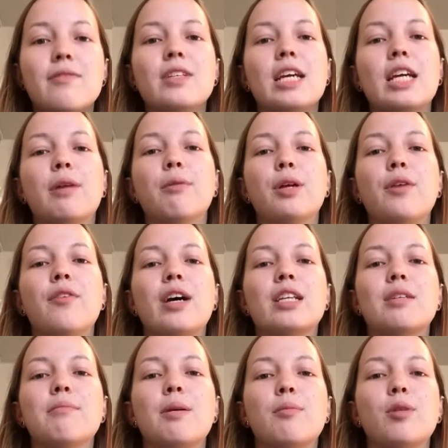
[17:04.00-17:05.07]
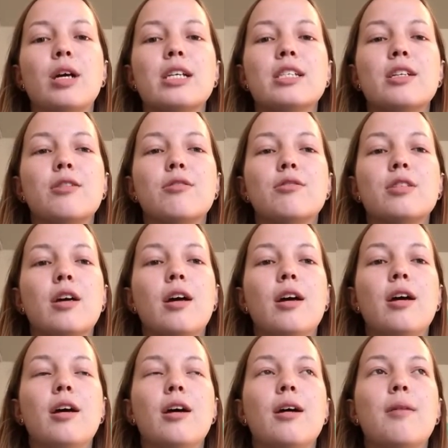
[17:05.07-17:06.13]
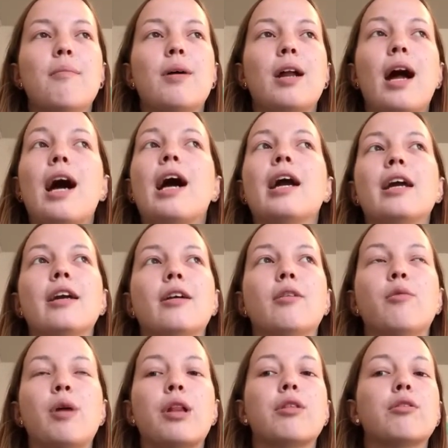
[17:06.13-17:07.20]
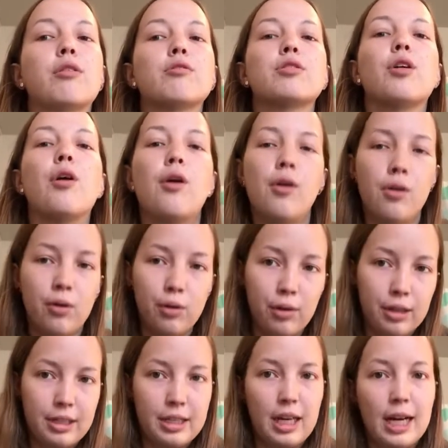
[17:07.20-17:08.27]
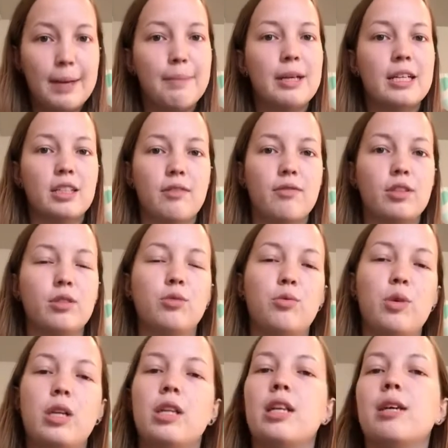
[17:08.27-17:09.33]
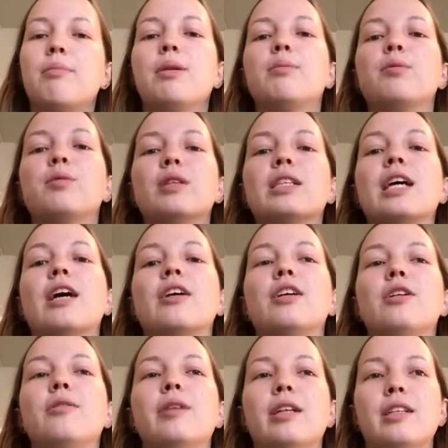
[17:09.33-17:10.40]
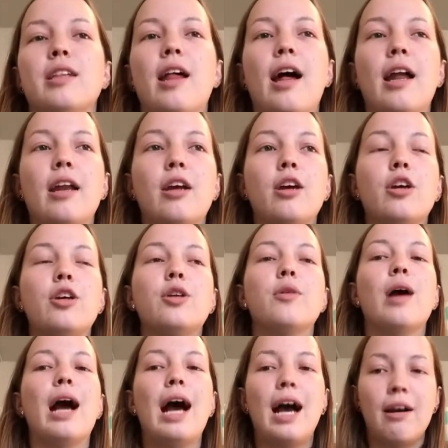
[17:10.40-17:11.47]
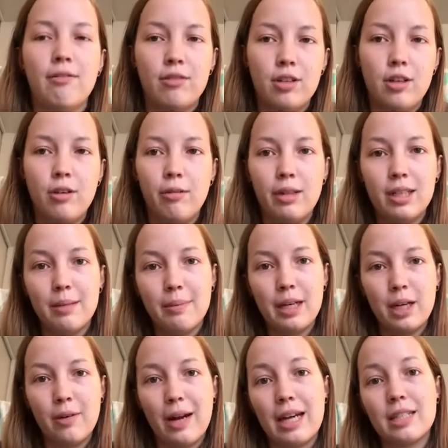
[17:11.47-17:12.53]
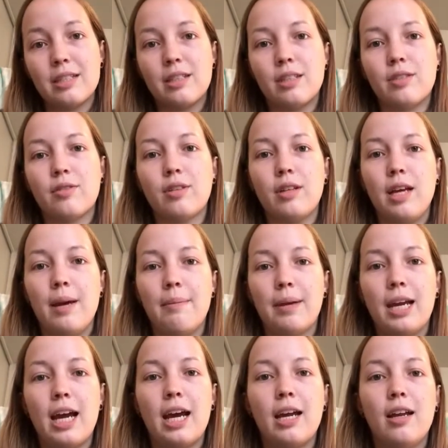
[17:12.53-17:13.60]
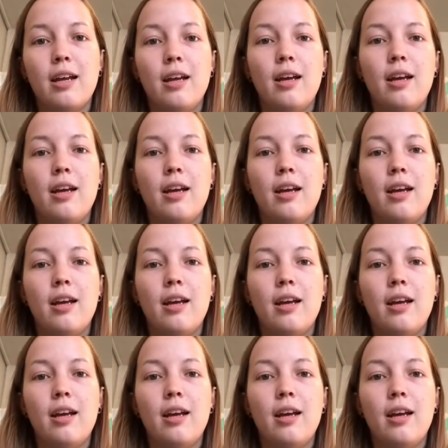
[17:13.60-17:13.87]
I've taken where you've had to memorize those, but I went through those all the time because if there's one thing people will tell you, it's that you have to know the amino acids for the MCAT.